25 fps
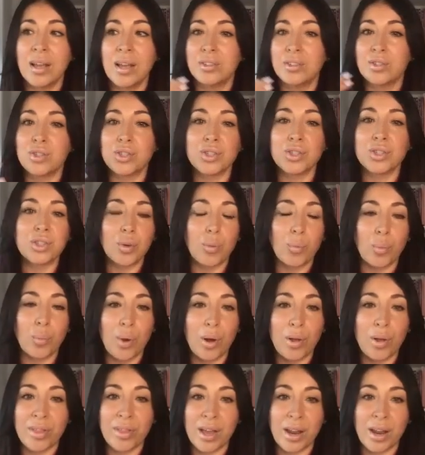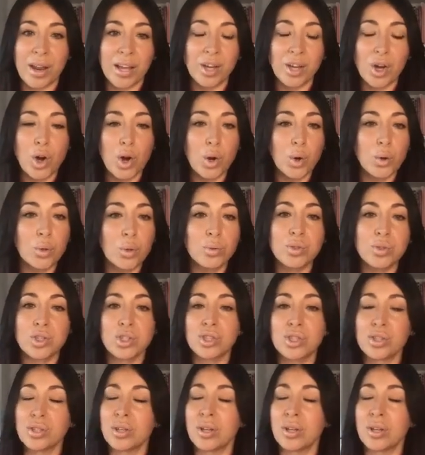just that I coach